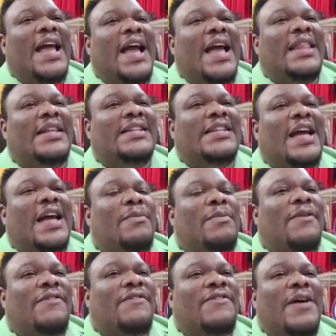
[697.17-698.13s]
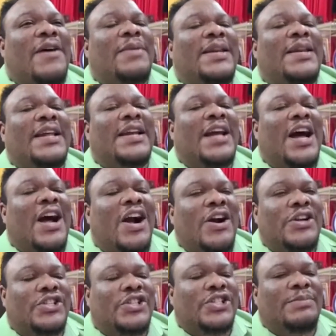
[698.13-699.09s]
and the time of famine and
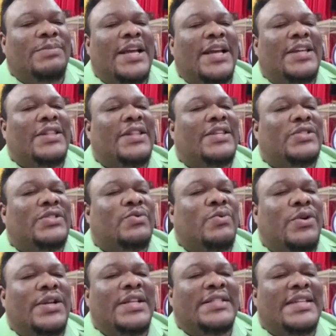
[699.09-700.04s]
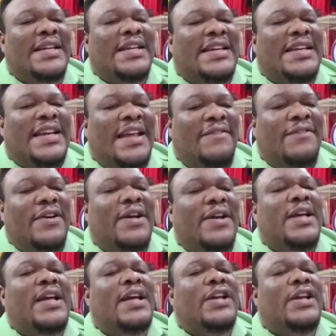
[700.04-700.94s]
hardship like this world has never